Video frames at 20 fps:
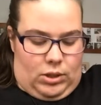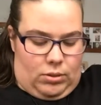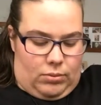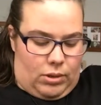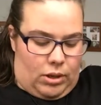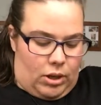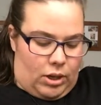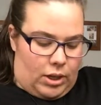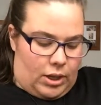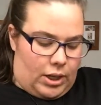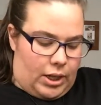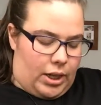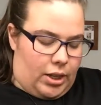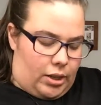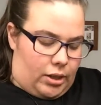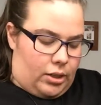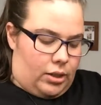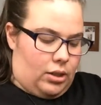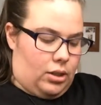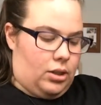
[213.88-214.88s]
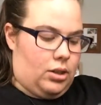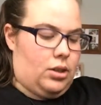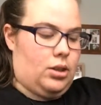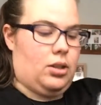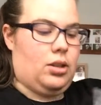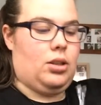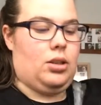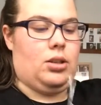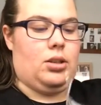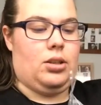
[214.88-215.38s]
we're going to need it.
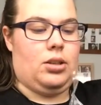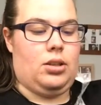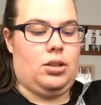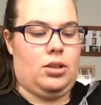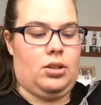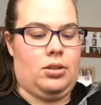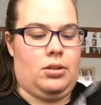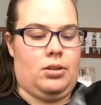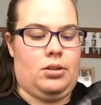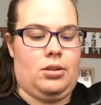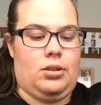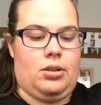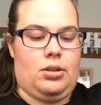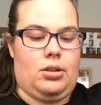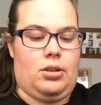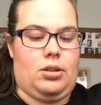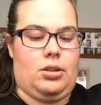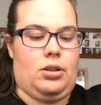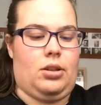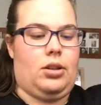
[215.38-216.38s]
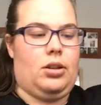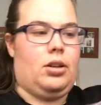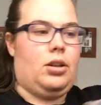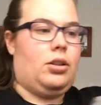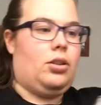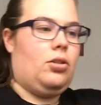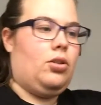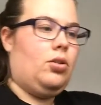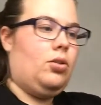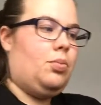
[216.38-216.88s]
So I
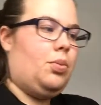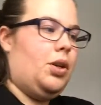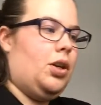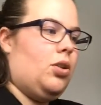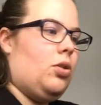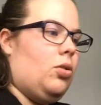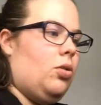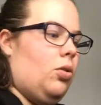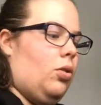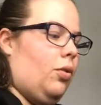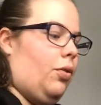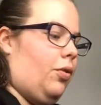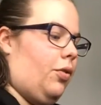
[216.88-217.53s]
thought it would be a cool